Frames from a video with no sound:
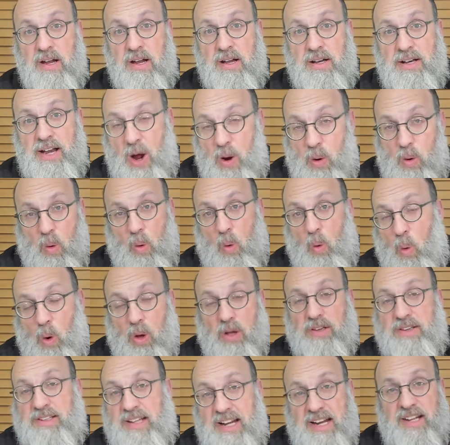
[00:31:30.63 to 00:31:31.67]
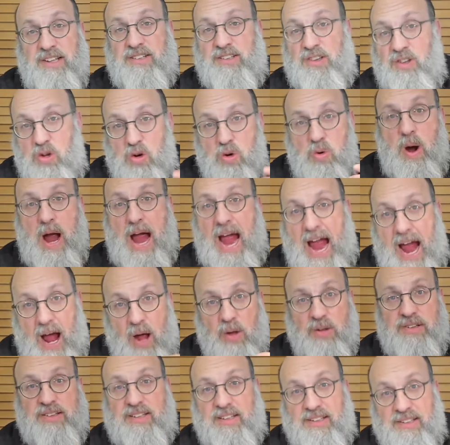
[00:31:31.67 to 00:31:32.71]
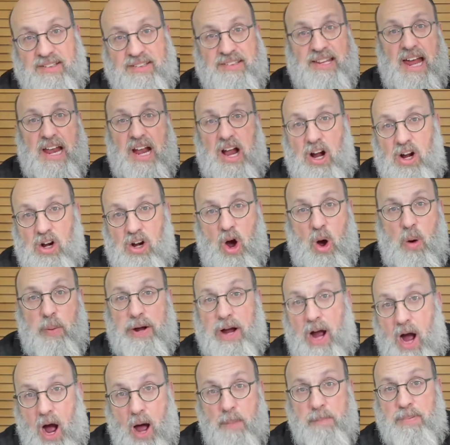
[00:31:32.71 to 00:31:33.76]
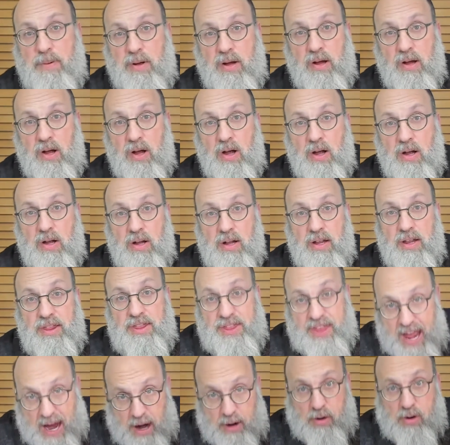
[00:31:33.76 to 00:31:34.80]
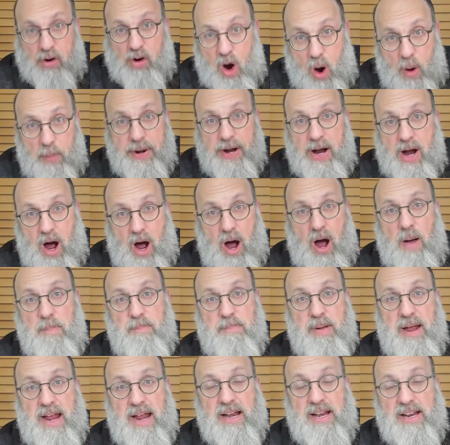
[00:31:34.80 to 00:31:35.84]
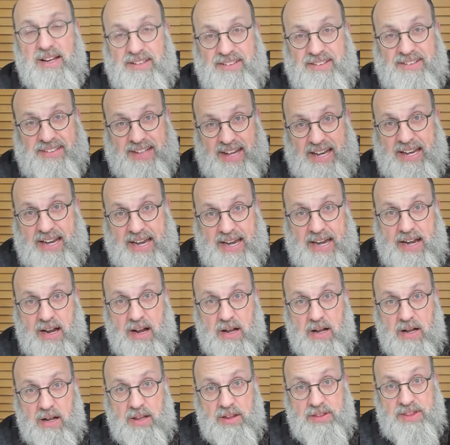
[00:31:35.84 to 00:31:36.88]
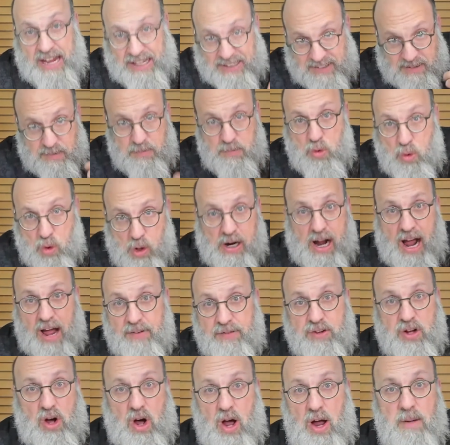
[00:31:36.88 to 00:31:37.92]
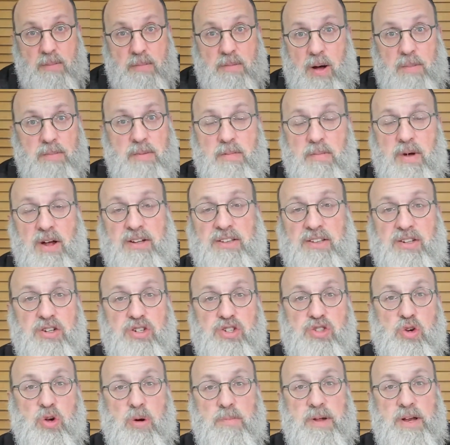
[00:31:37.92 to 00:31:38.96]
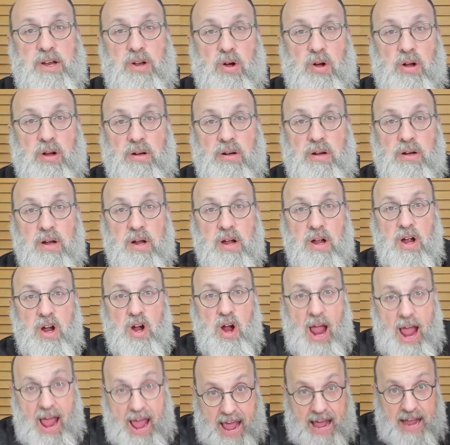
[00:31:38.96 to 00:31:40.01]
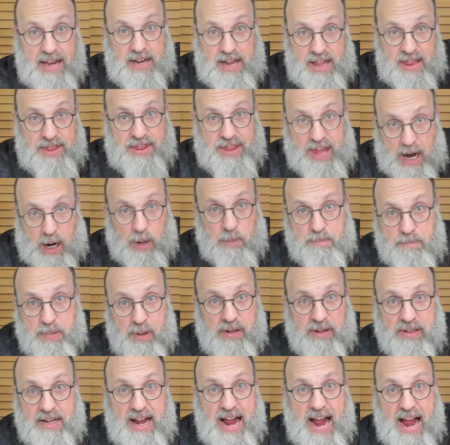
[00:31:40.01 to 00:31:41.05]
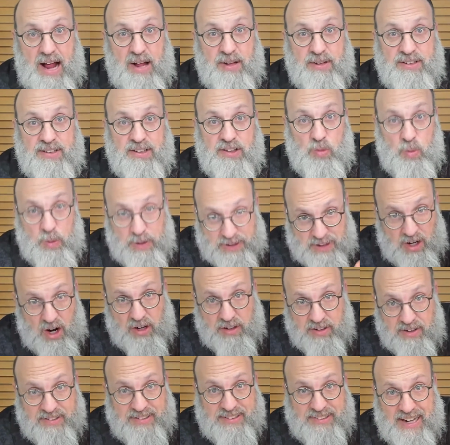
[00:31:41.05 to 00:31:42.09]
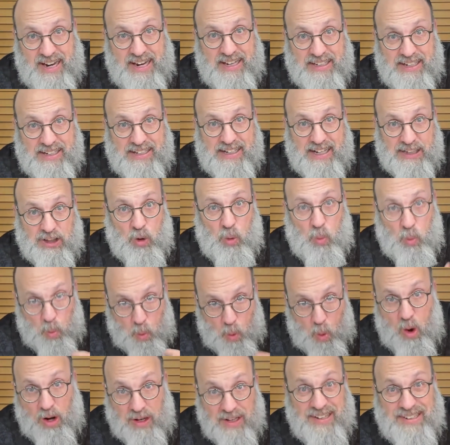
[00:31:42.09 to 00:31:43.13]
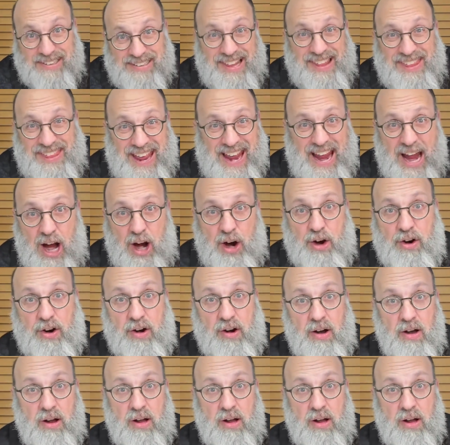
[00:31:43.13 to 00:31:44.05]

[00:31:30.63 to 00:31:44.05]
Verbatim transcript: Now, all these new houses that are going up, they're going up in a city that's Mukav Chaimam, Yehoshua ben Nun, and they're building houses with the understanding that the wall is there.